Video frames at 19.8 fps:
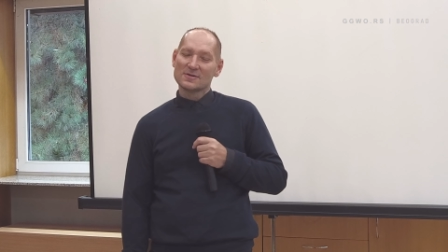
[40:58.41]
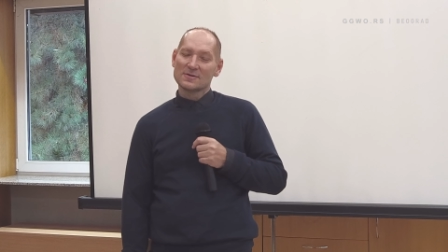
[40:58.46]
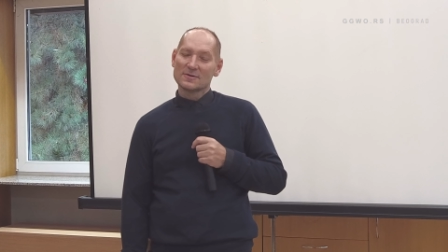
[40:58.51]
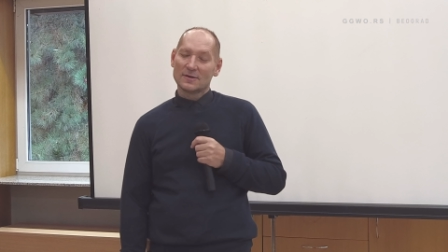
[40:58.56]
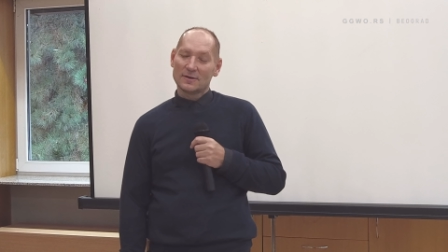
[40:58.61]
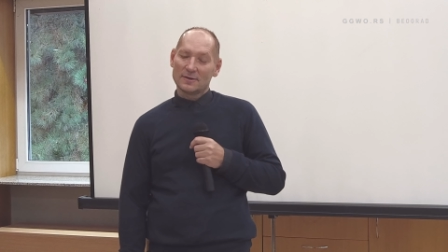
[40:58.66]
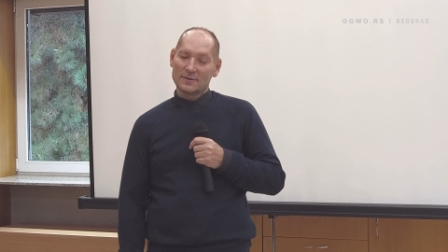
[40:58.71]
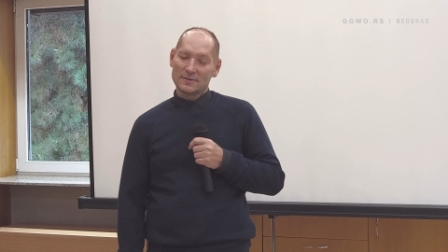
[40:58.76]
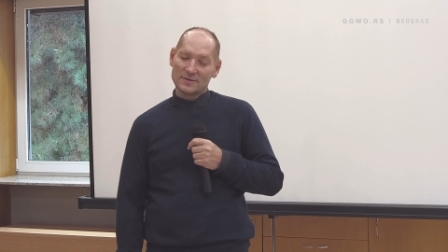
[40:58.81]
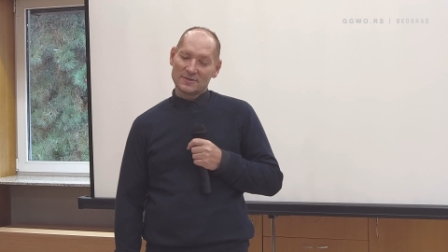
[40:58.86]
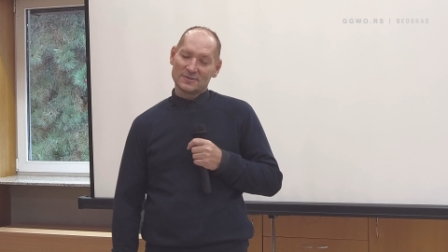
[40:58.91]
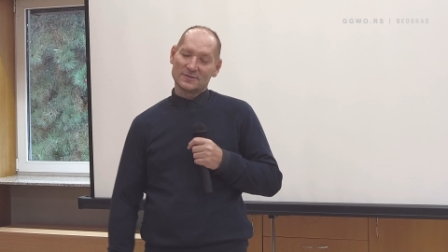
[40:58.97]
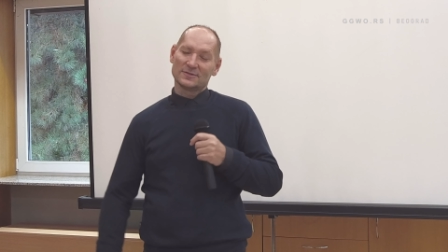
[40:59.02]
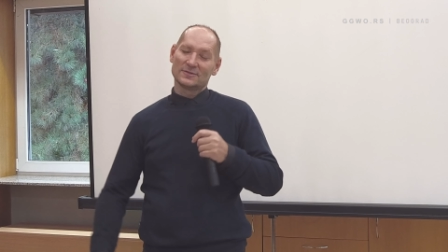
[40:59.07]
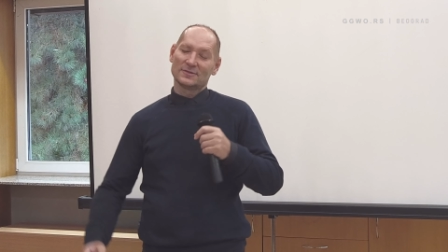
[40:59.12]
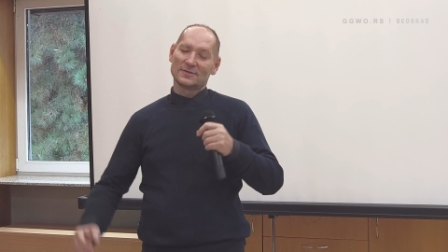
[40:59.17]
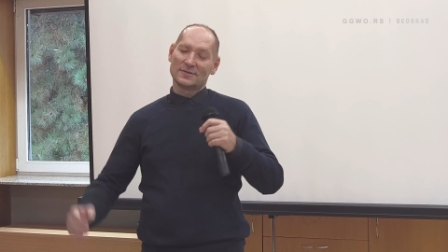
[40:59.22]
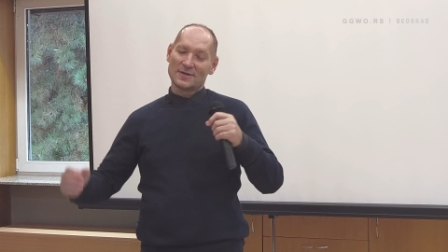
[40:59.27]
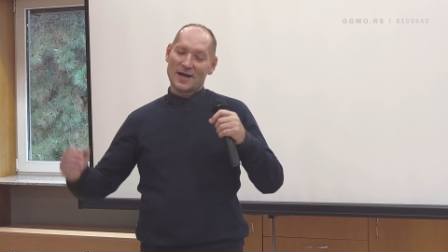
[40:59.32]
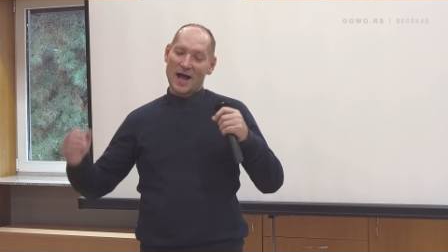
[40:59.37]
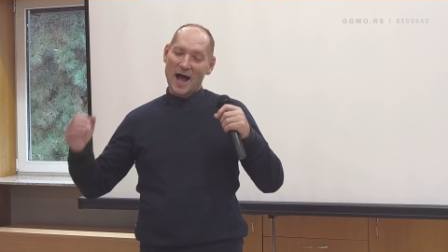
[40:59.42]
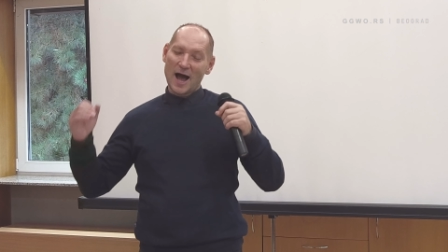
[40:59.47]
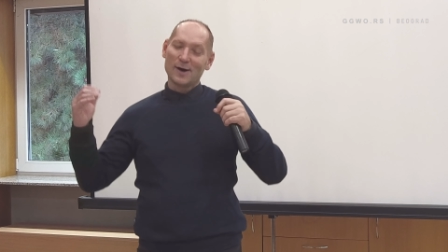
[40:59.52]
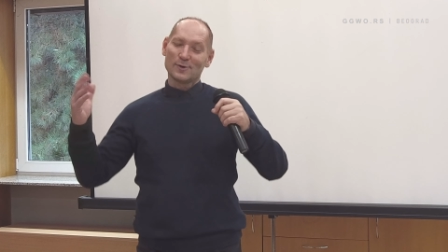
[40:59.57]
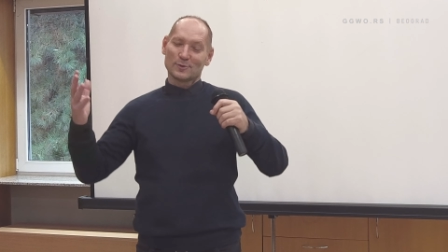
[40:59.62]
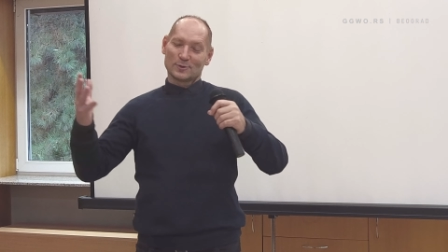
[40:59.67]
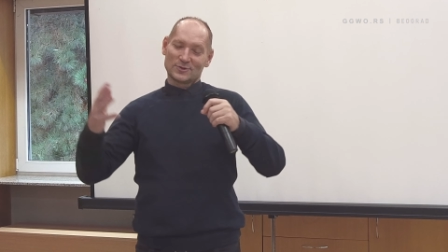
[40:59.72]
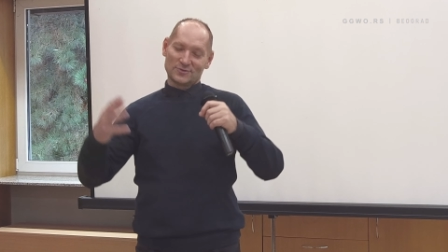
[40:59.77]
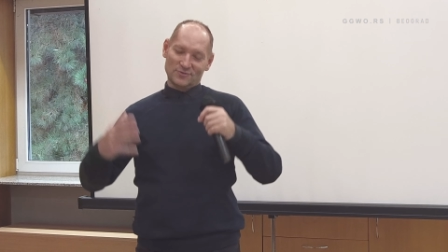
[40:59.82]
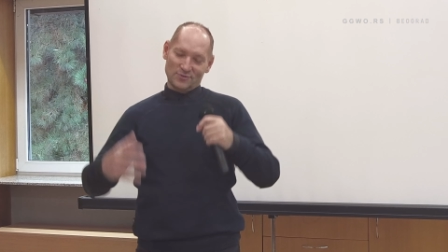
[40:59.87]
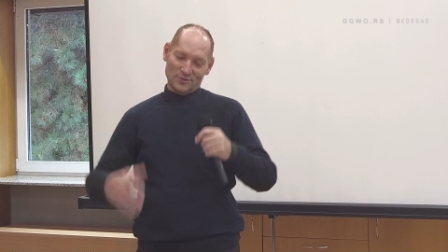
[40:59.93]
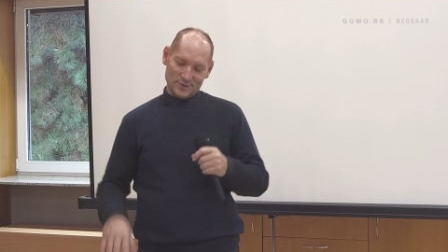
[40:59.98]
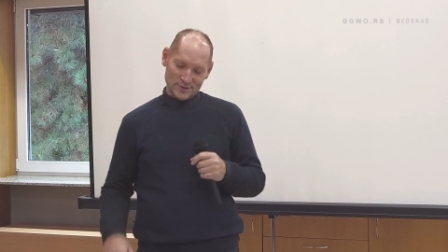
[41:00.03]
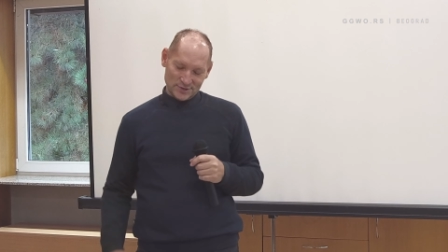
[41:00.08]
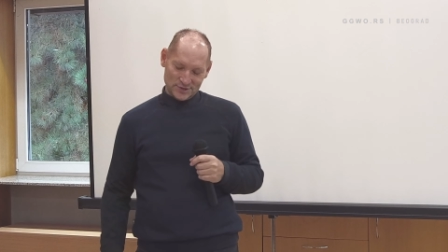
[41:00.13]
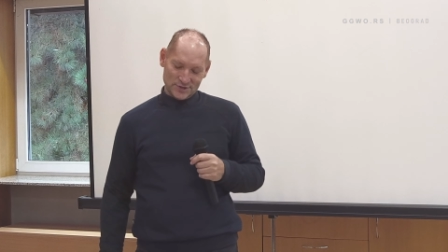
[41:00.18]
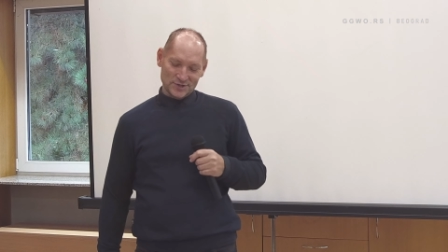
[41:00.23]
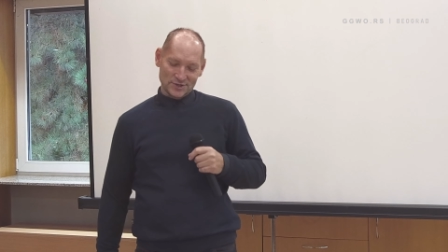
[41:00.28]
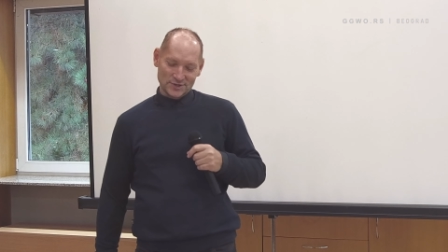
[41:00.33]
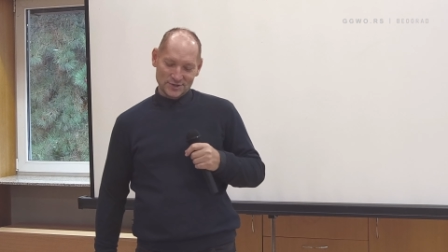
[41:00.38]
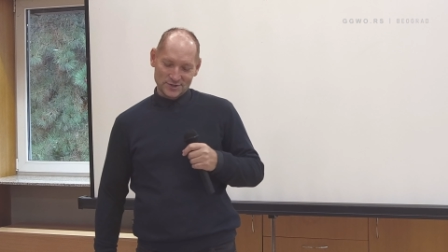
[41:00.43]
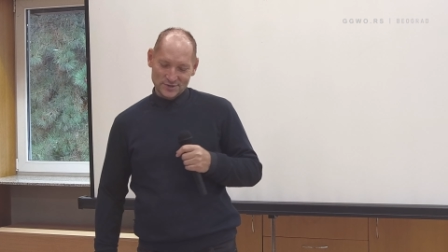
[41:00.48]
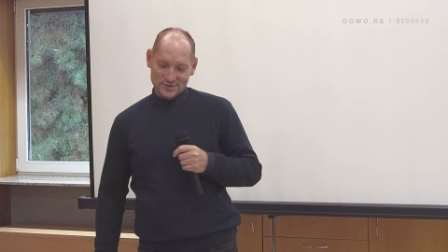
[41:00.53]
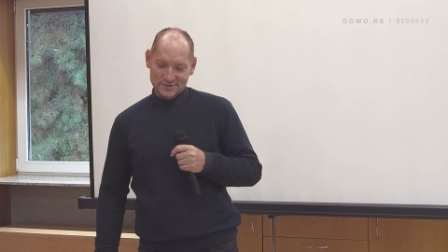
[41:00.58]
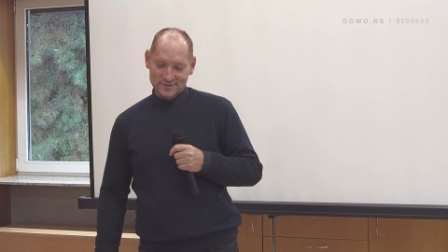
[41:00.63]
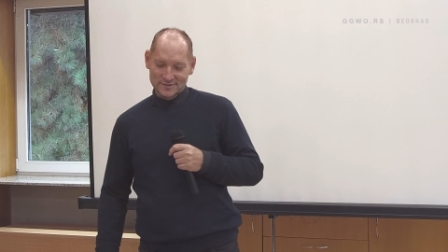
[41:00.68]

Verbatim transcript: a house for the church.